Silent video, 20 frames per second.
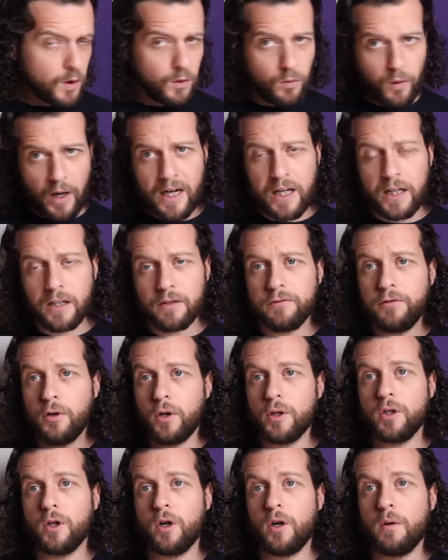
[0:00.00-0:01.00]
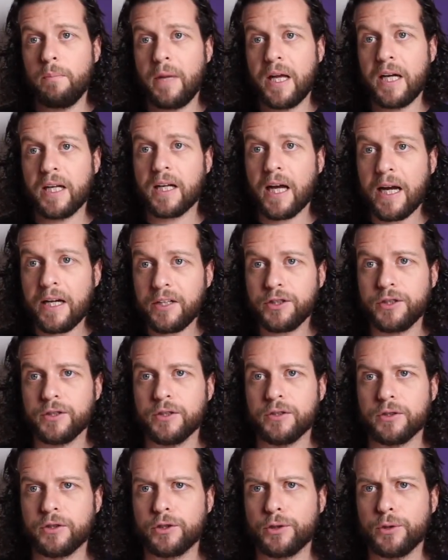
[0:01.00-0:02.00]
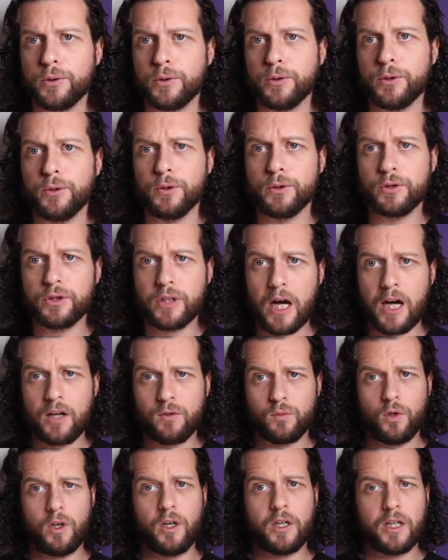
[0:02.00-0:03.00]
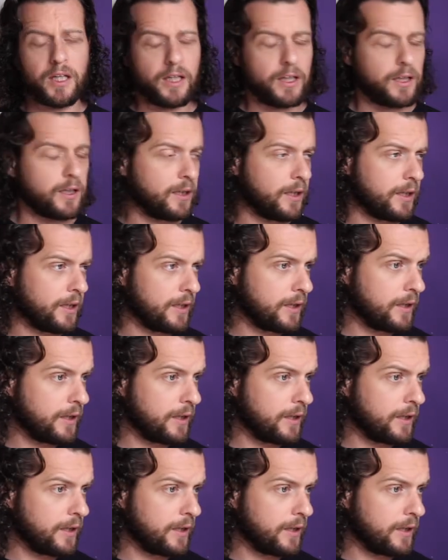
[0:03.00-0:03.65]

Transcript: waiting for your medication to start working.